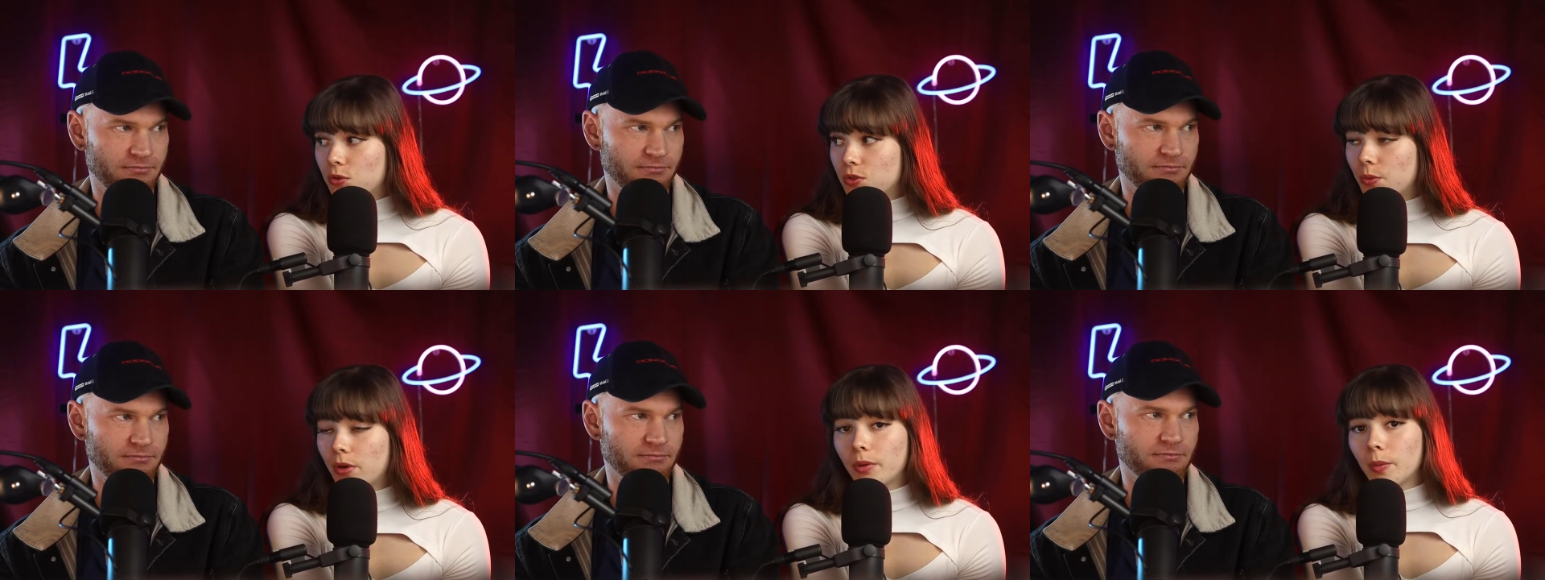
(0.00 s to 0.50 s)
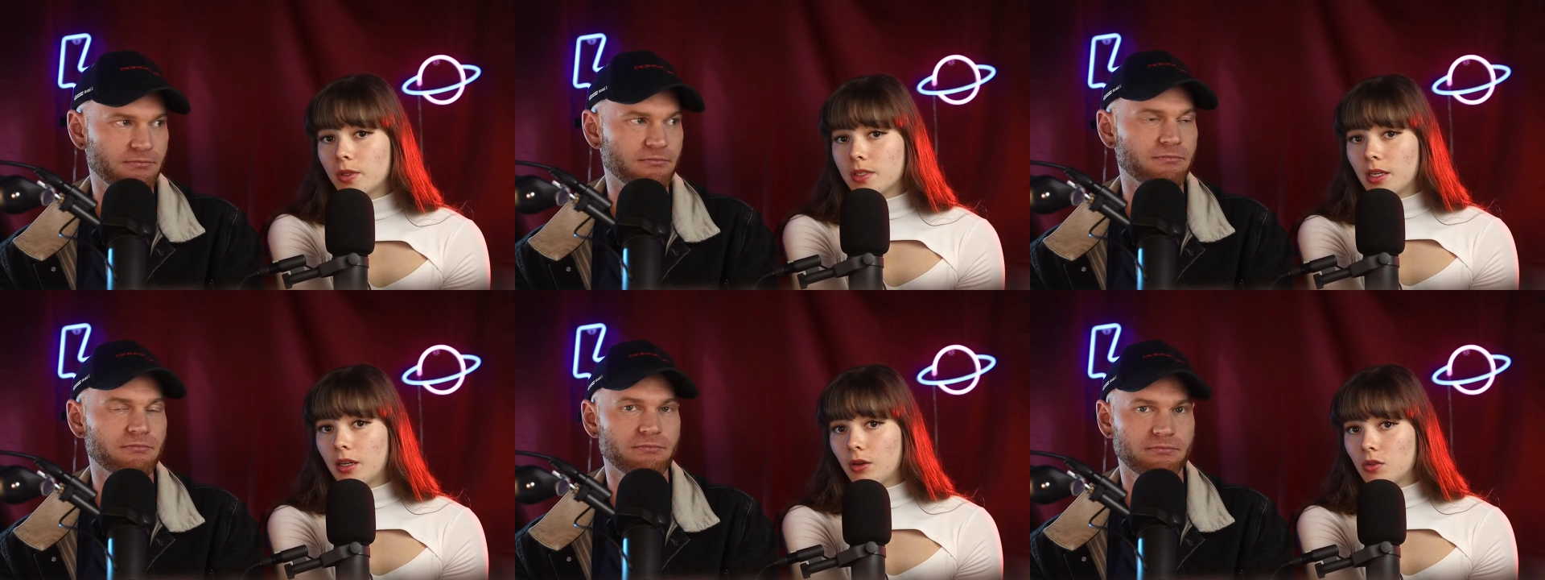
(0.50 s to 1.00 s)
Speaker 1: So when we would
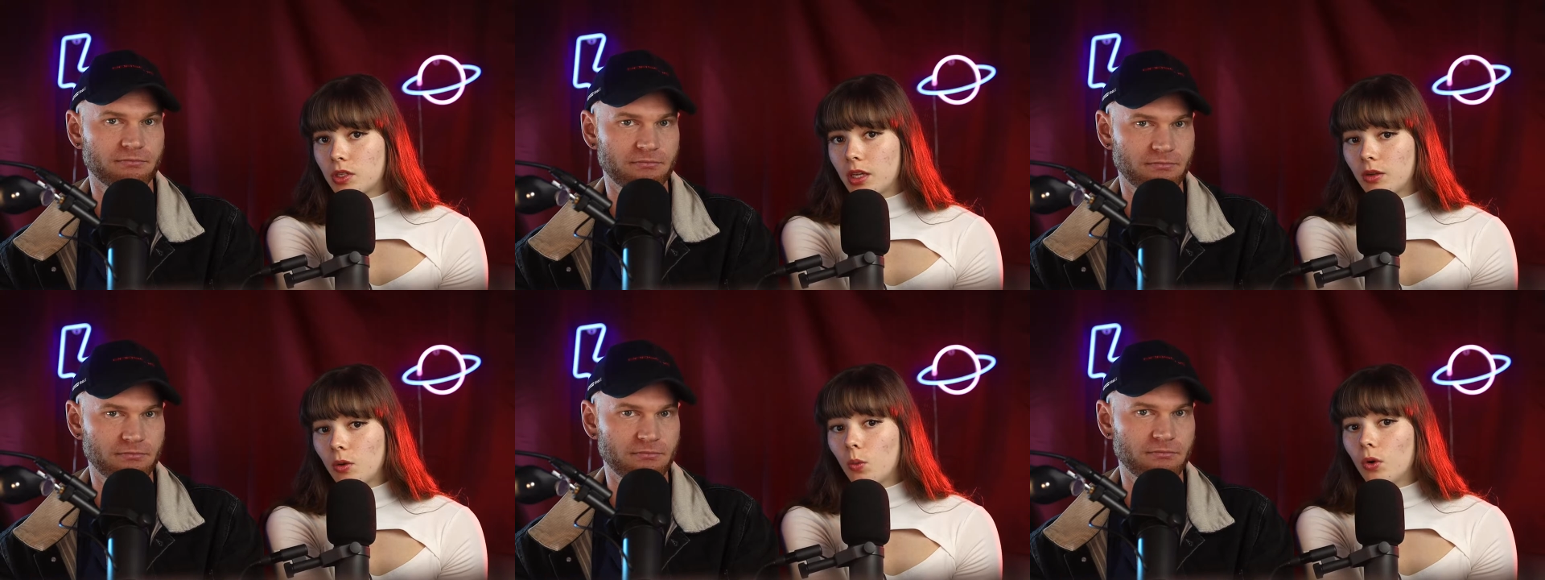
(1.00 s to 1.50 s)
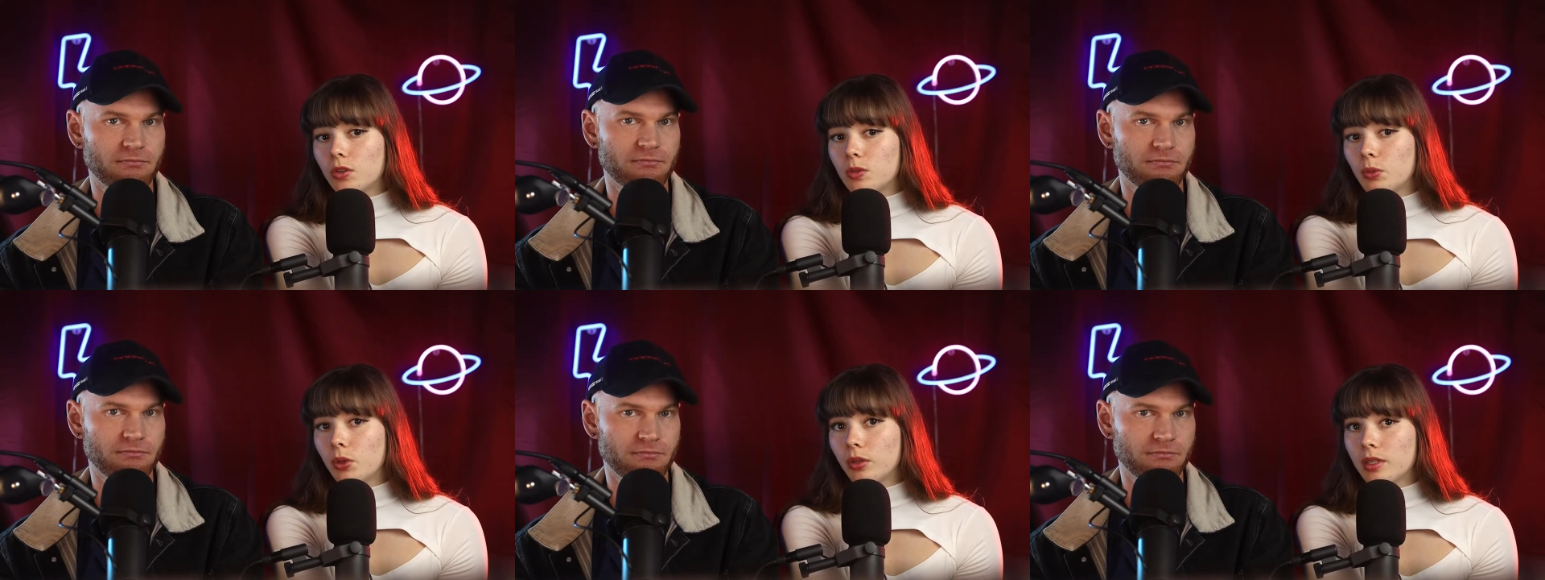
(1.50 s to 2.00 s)
see girls together, it was
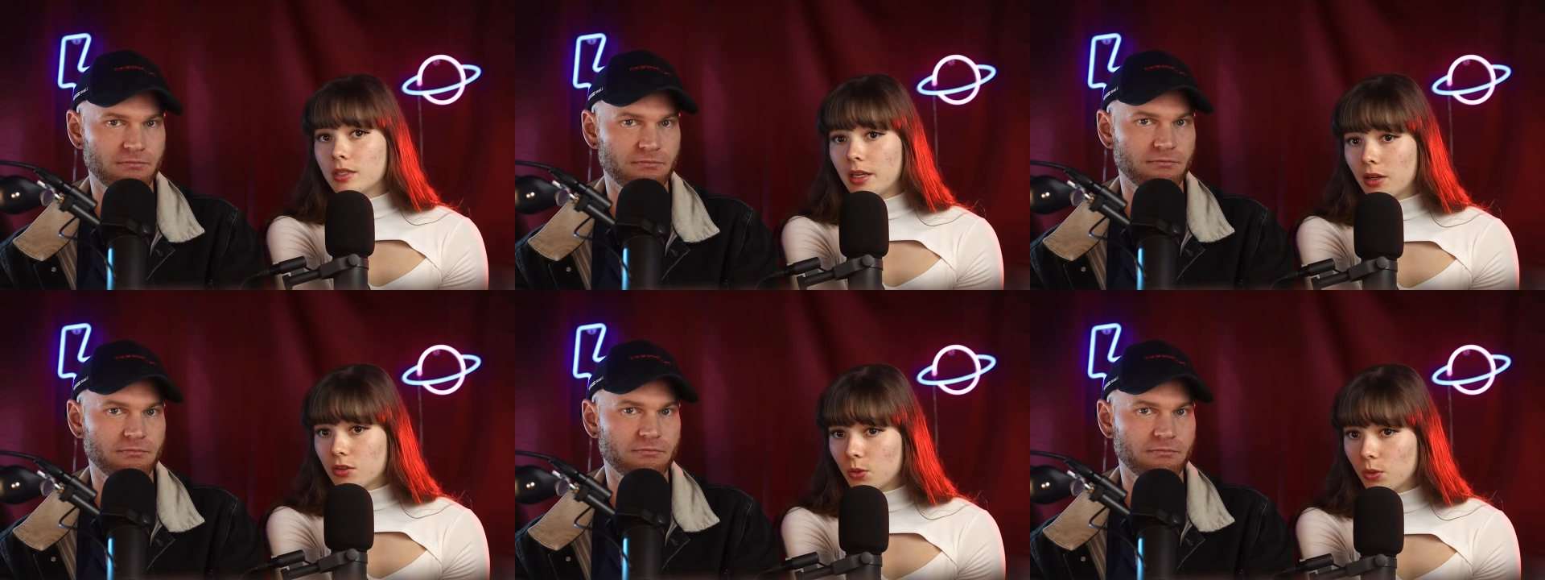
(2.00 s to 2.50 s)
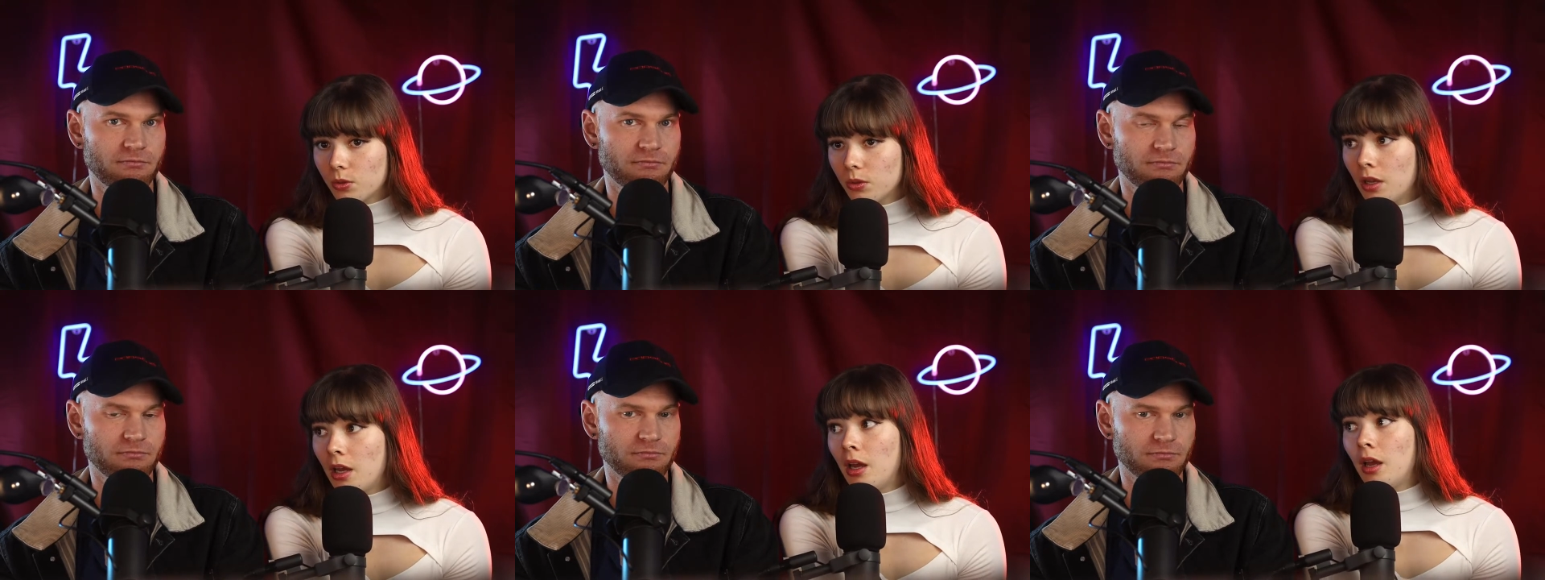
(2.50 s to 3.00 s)
purely sexual.
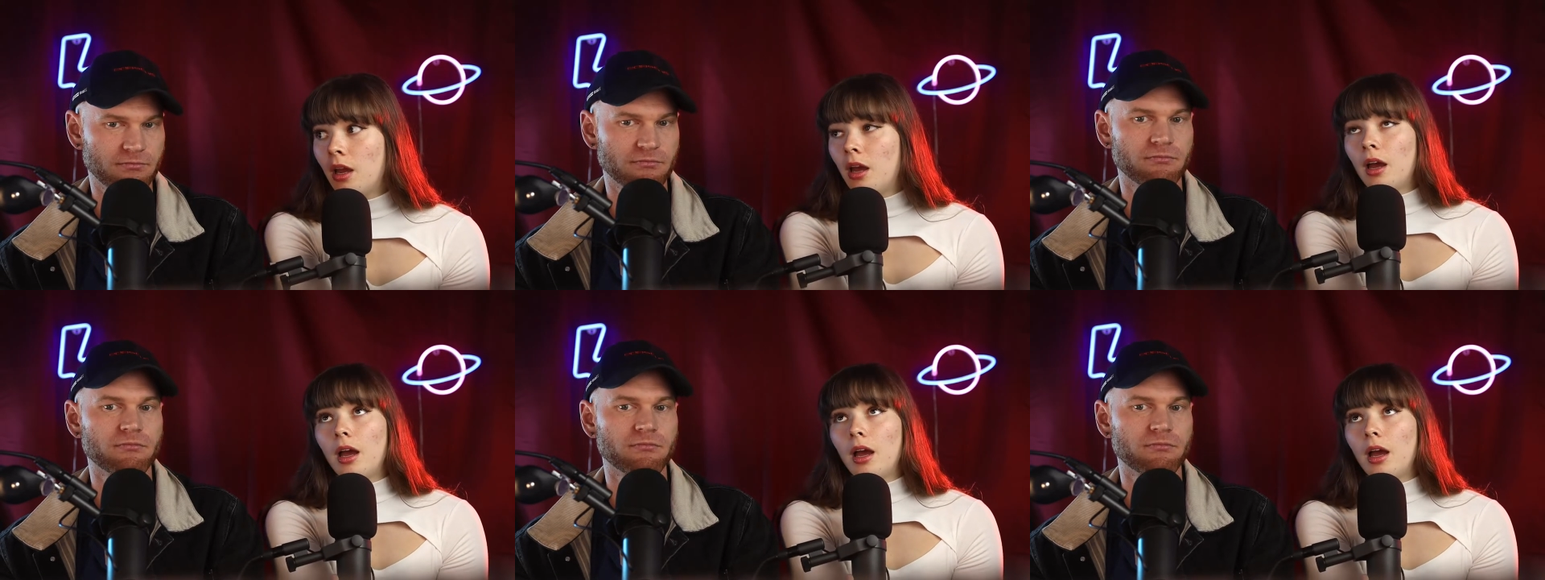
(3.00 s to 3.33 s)
Mm-hmm.